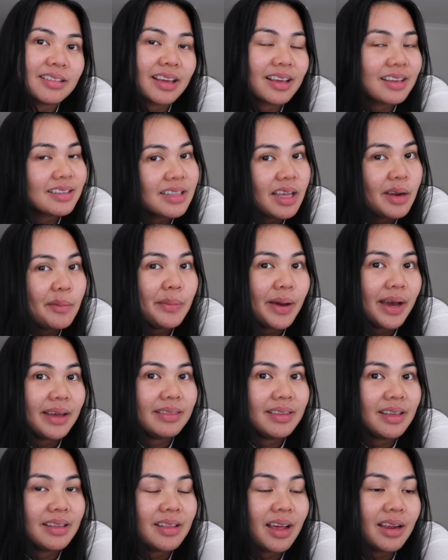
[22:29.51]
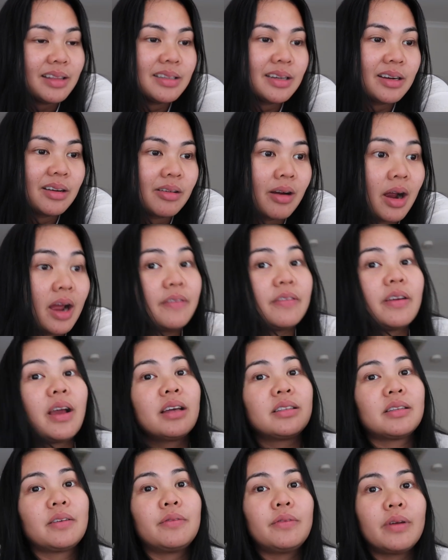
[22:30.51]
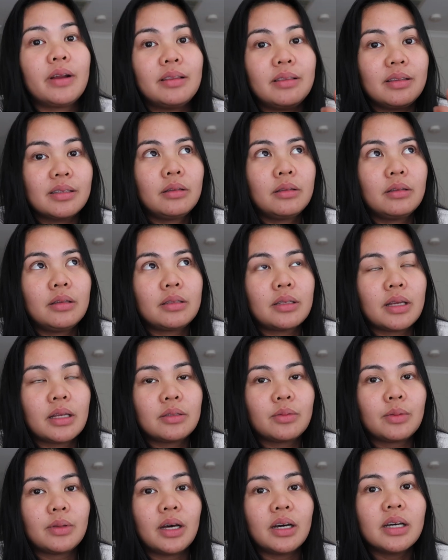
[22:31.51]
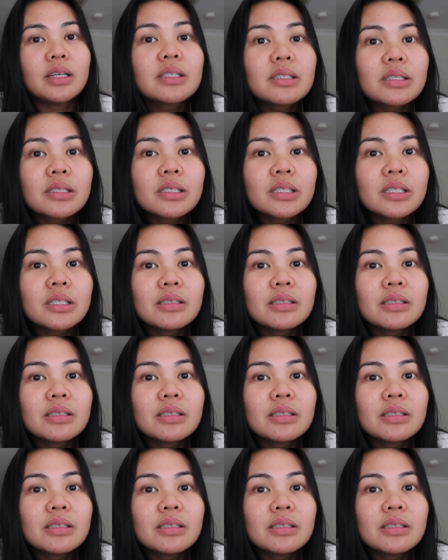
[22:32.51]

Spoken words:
Like, is that a bad thing that I didn't cry? If you guys have read This Ends With Us,